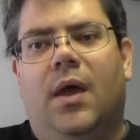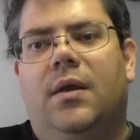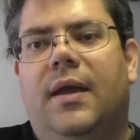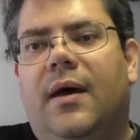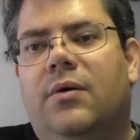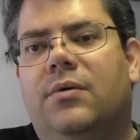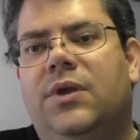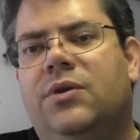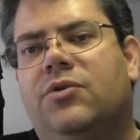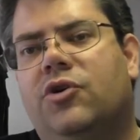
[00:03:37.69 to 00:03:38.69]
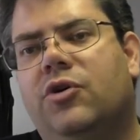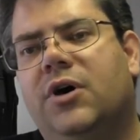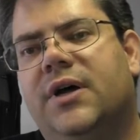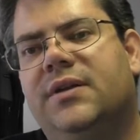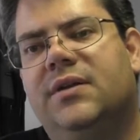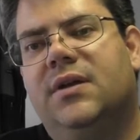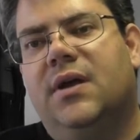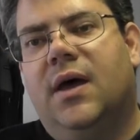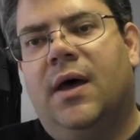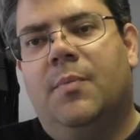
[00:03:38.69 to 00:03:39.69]
now you could
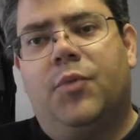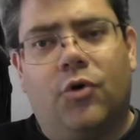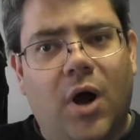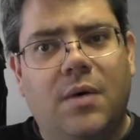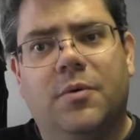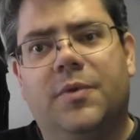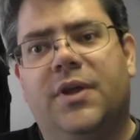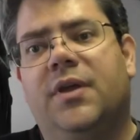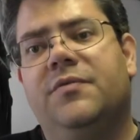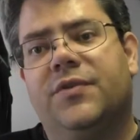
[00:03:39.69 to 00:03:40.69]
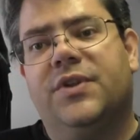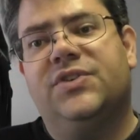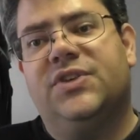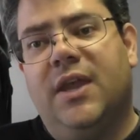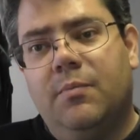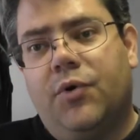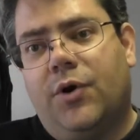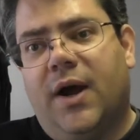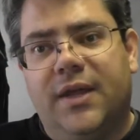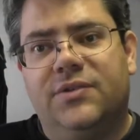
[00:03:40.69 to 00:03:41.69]
uh, probably for the same
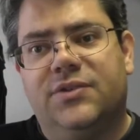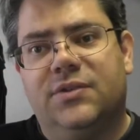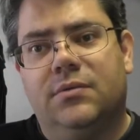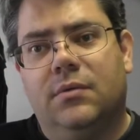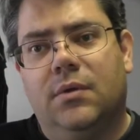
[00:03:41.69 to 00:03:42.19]
price